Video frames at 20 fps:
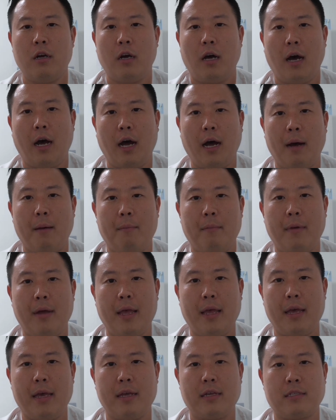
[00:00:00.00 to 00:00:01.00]

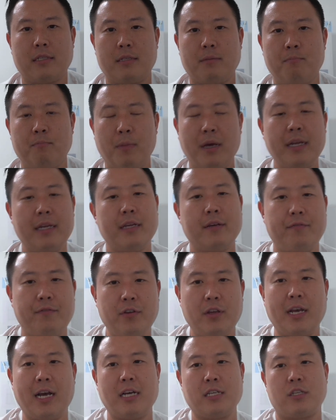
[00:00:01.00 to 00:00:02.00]
as many of
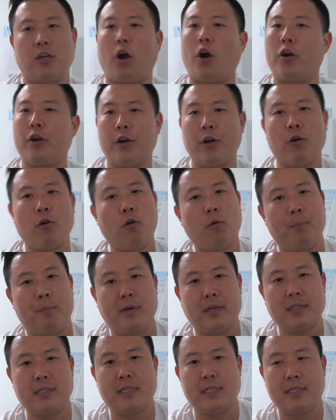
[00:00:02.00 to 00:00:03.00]
you guys are your own
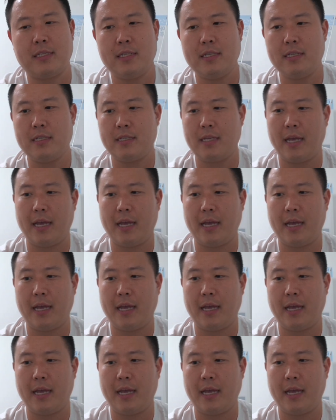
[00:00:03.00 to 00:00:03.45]
businesses,